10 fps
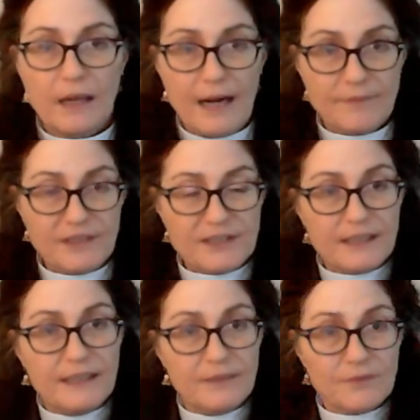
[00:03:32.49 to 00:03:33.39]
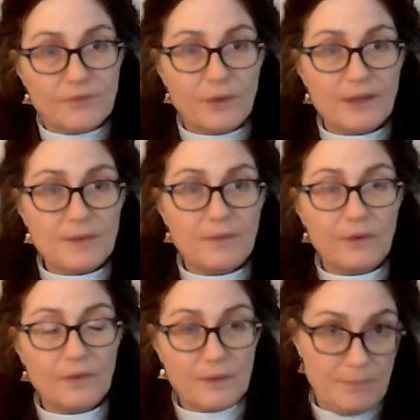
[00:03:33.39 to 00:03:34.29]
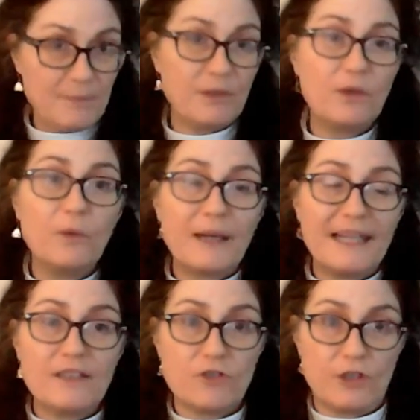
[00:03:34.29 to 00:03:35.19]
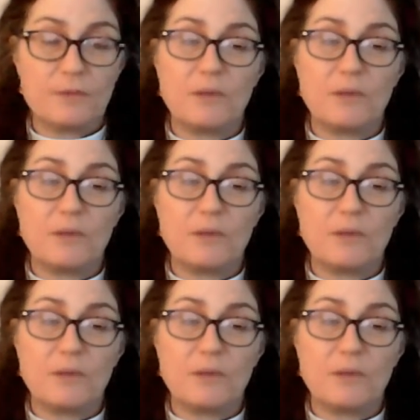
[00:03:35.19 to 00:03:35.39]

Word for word: obviously, for the, the people who were injured.